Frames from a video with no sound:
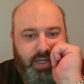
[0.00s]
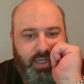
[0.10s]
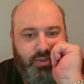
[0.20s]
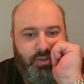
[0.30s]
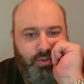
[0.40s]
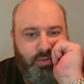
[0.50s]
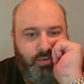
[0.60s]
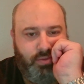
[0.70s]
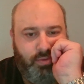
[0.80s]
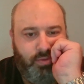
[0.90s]
to do.
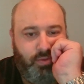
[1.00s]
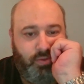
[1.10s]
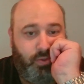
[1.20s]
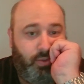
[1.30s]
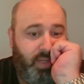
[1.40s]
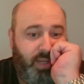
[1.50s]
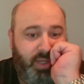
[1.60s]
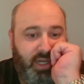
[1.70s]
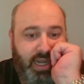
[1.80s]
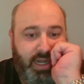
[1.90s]
Or maybe
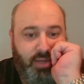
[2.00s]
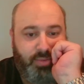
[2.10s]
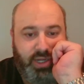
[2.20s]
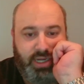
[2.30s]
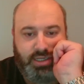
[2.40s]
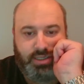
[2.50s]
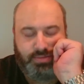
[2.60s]
line up here.